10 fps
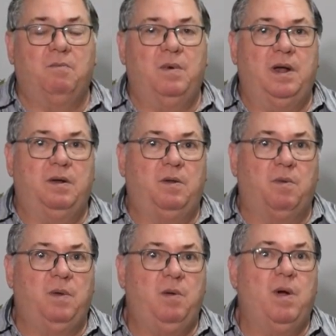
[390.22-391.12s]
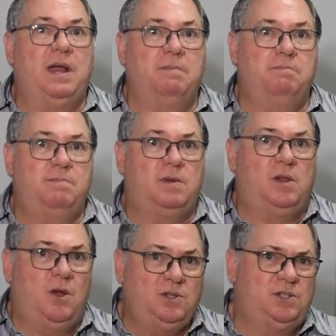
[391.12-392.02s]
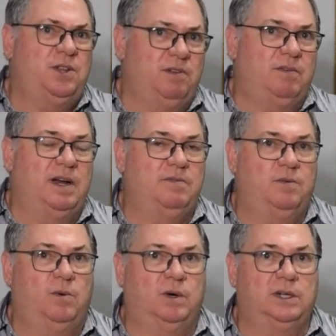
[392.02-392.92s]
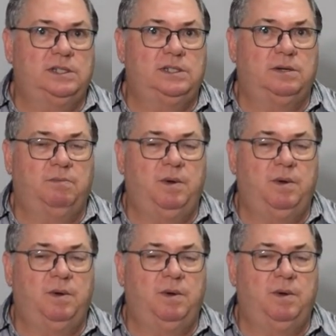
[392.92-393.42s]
when we went close to the red forest,